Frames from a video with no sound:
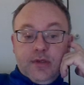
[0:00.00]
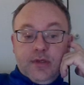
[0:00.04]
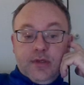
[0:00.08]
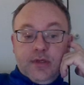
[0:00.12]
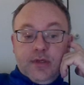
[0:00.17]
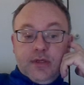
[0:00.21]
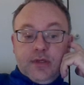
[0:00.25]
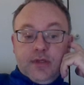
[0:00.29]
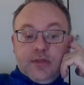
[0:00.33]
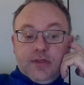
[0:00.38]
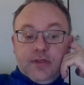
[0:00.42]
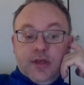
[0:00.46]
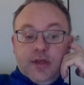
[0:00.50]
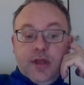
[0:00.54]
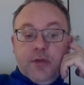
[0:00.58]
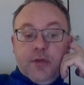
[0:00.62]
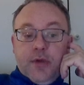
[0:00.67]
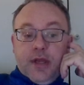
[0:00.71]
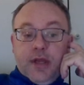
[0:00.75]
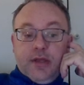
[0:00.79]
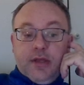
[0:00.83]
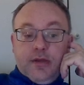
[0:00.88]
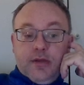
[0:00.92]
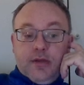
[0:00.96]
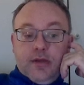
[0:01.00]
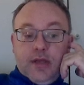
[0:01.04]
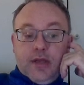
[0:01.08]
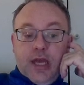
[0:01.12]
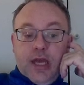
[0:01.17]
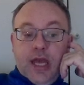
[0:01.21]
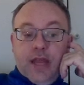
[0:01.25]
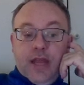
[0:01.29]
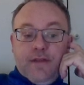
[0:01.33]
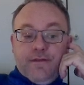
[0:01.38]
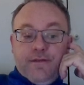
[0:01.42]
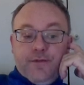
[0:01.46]
So he went
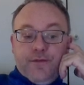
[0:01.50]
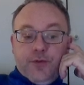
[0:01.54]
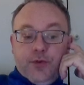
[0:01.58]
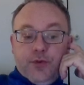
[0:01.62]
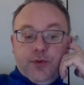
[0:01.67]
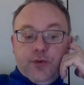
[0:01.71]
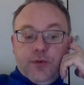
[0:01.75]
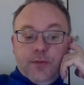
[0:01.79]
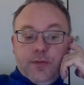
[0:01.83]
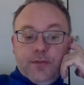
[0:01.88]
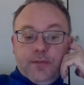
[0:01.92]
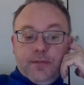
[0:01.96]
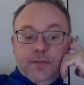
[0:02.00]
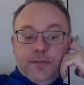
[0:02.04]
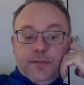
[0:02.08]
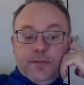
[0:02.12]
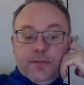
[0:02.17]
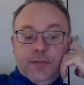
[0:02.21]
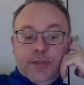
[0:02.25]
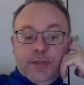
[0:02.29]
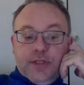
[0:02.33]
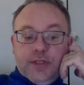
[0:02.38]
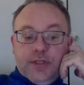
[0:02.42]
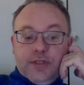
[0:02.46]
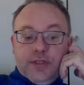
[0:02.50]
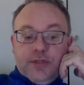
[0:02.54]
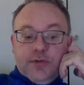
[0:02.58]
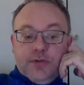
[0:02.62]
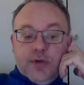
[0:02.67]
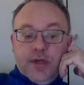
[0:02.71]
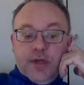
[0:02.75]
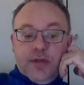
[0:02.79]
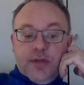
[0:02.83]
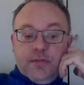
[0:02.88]
a4, which is quite